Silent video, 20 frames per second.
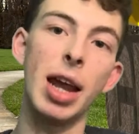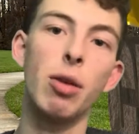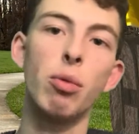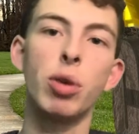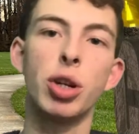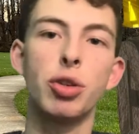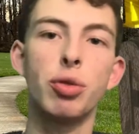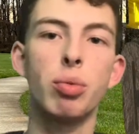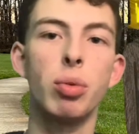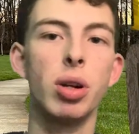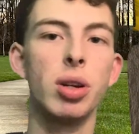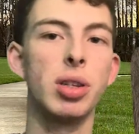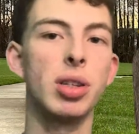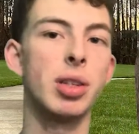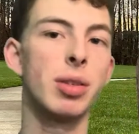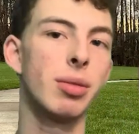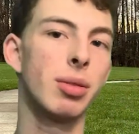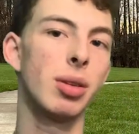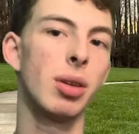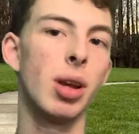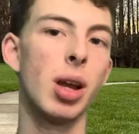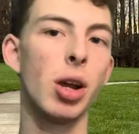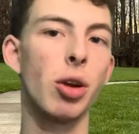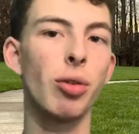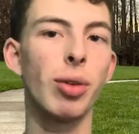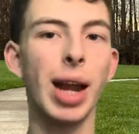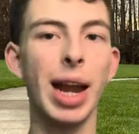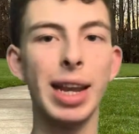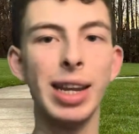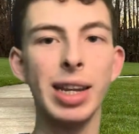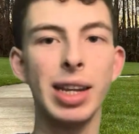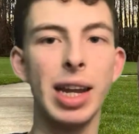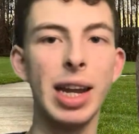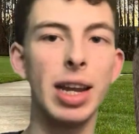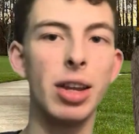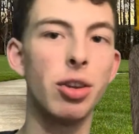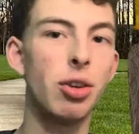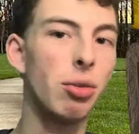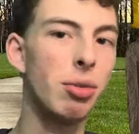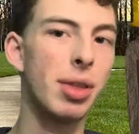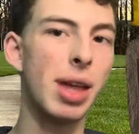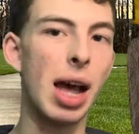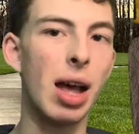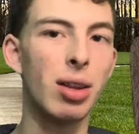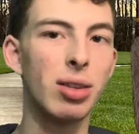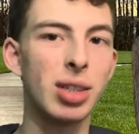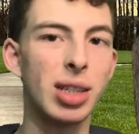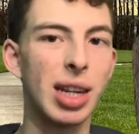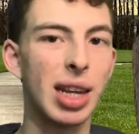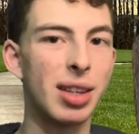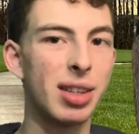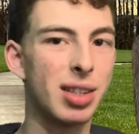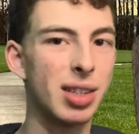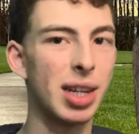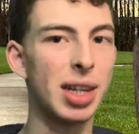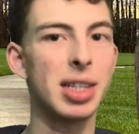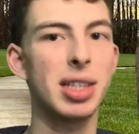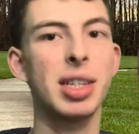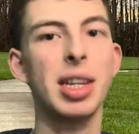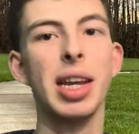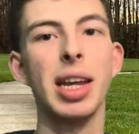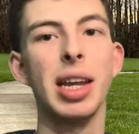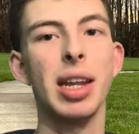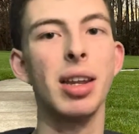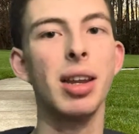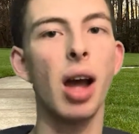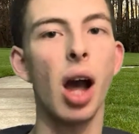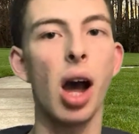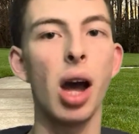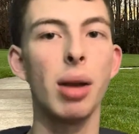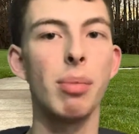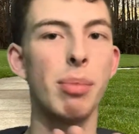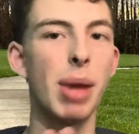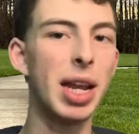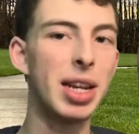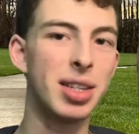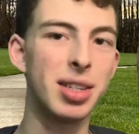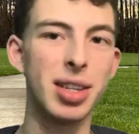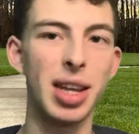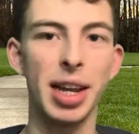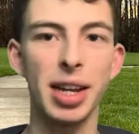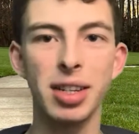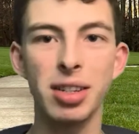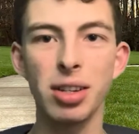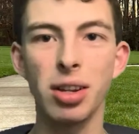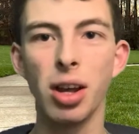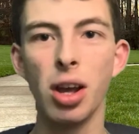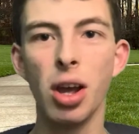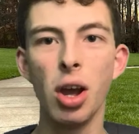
which was created in 2016 on May 6th,